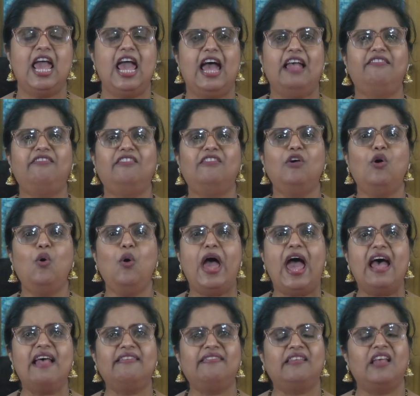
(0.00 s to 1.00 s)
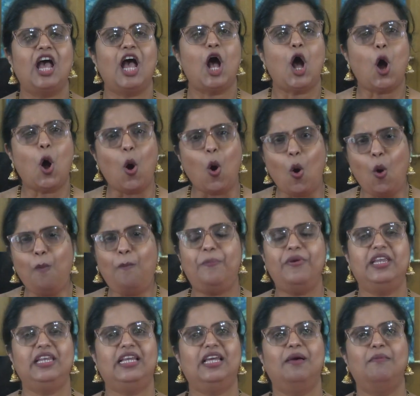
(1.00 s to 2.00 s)
And so, as
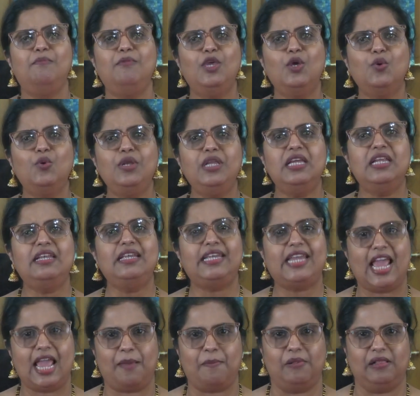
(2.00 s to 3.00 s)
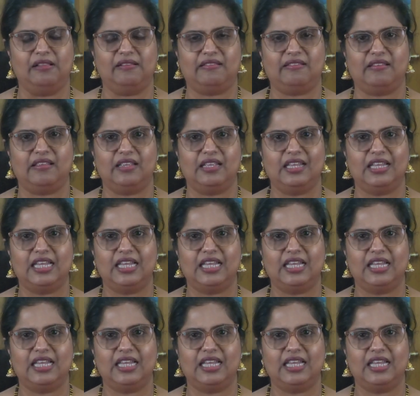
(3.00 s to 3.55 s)
open communion tables,